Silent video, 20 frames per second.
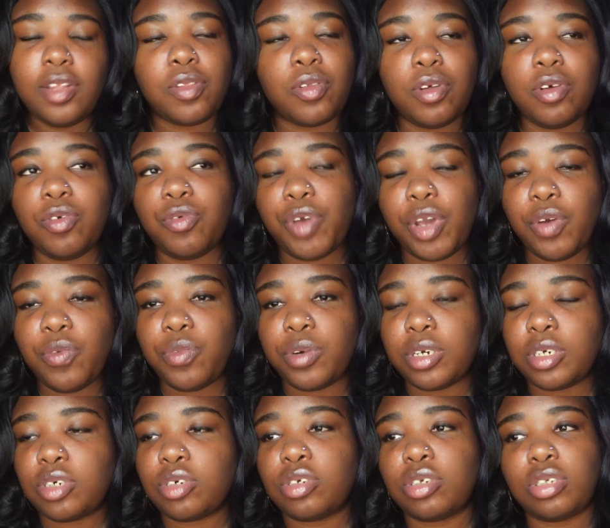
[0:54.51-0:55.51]
They're great
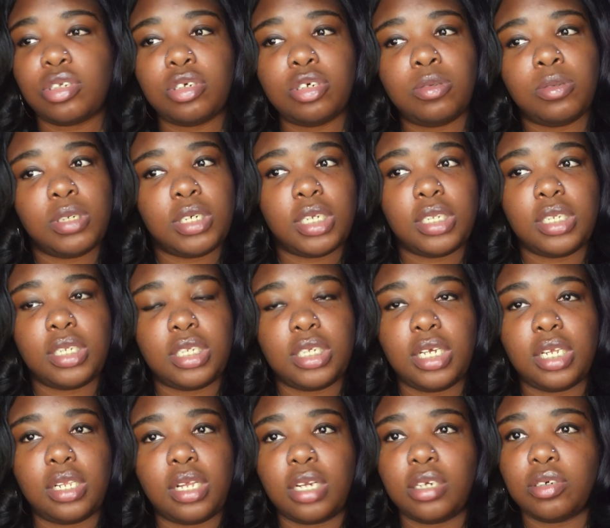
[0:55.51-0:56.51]
workers, too. We get to
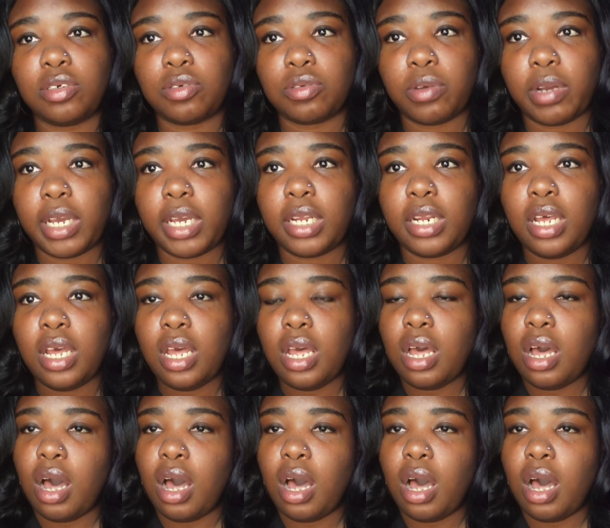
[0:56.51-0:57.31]
see a lot of great